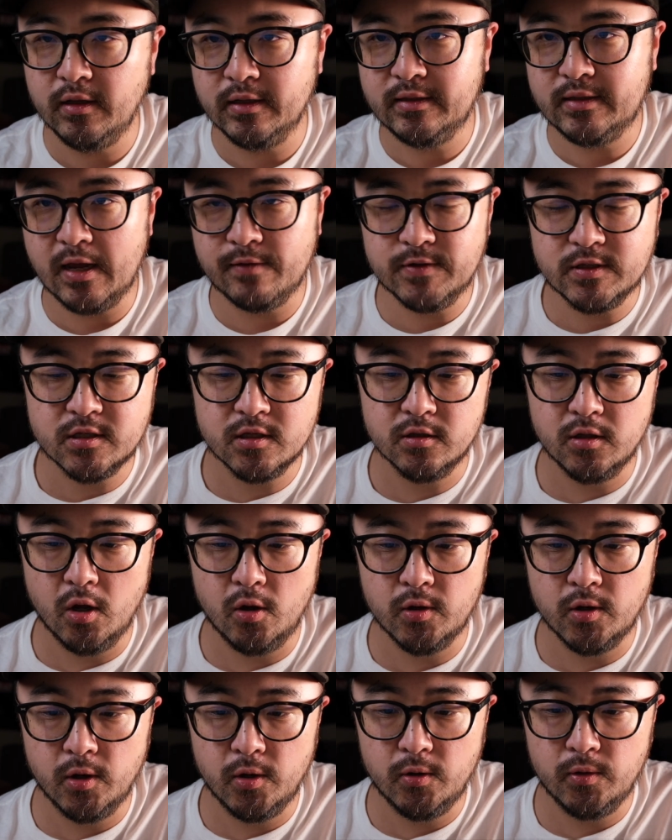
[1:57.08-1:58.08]
Davidson
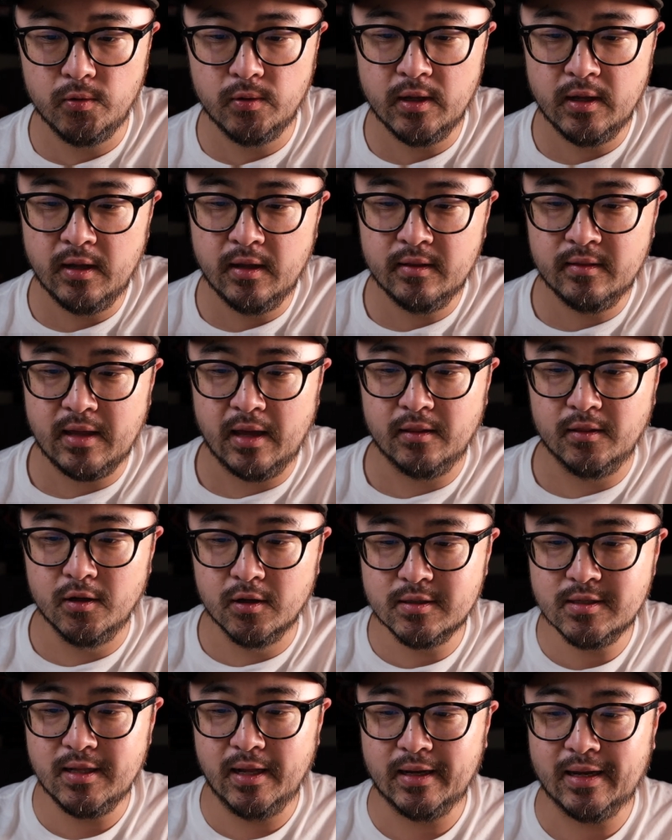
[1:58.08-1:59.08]
logo that
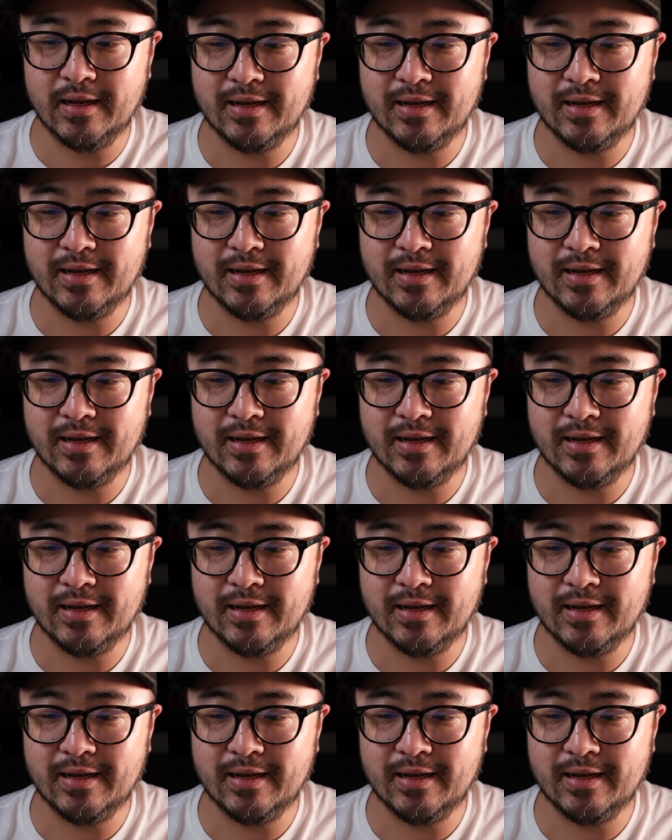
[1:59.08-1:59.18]
looks like an